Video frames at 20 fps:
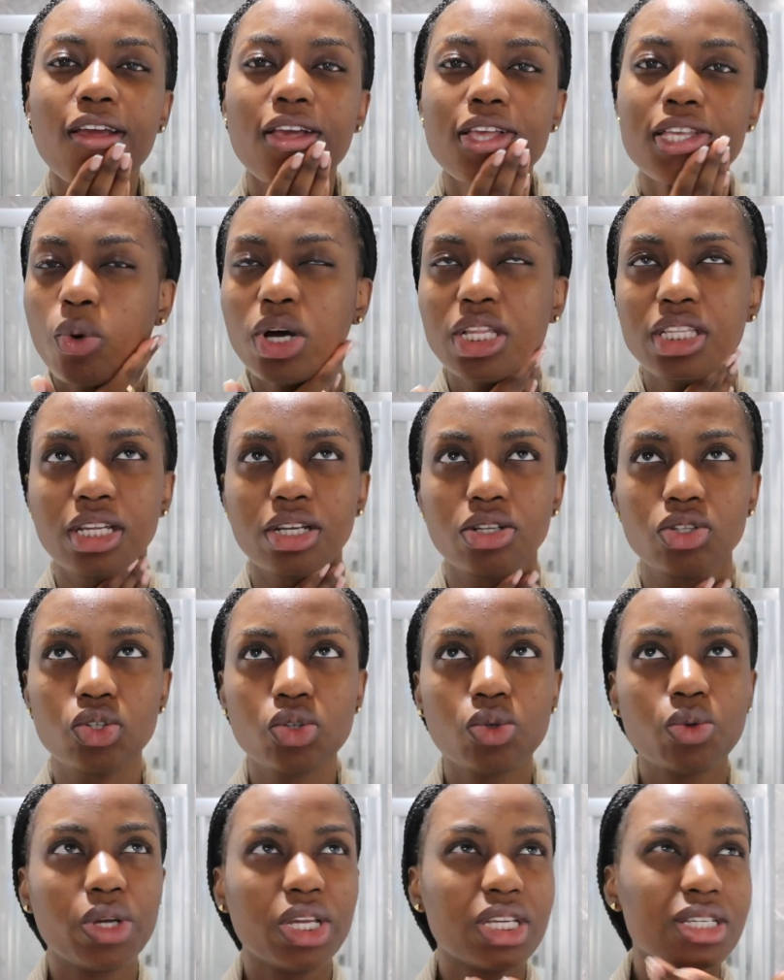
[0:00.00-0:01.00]
What they
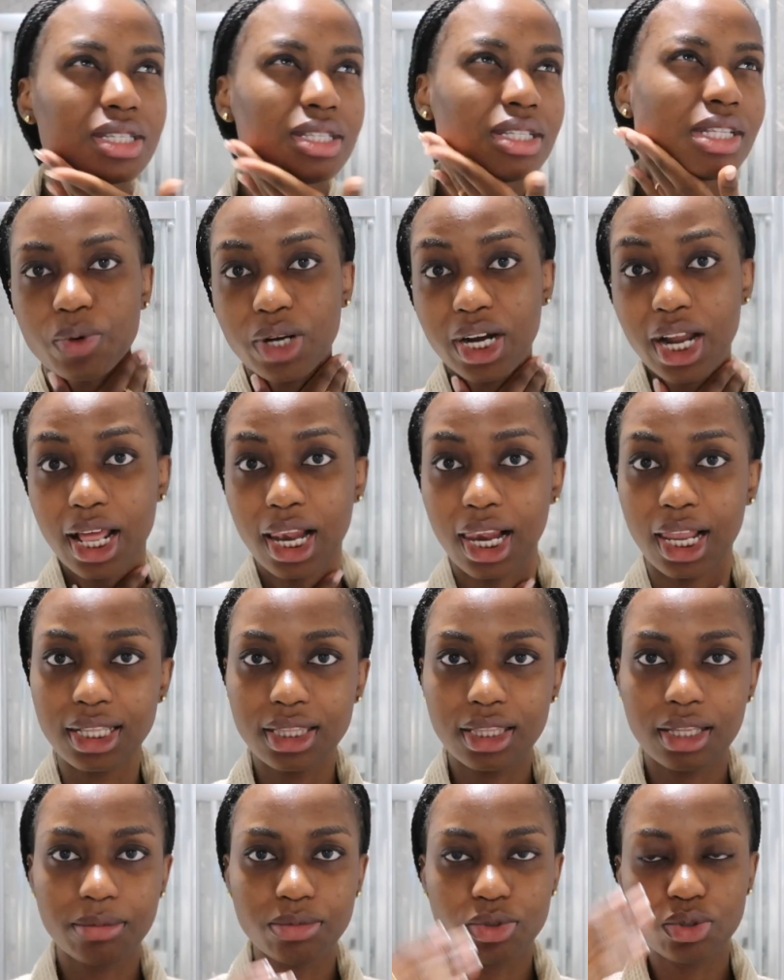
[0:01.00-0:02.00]
do is when I
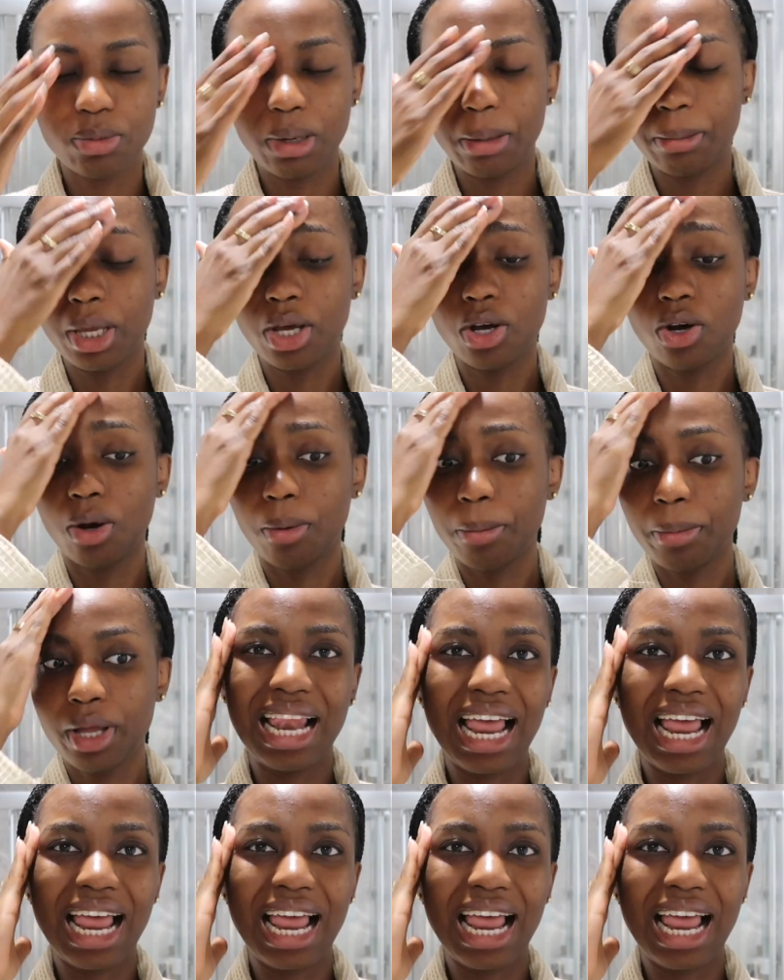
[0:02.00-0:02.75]
let them do my makeup,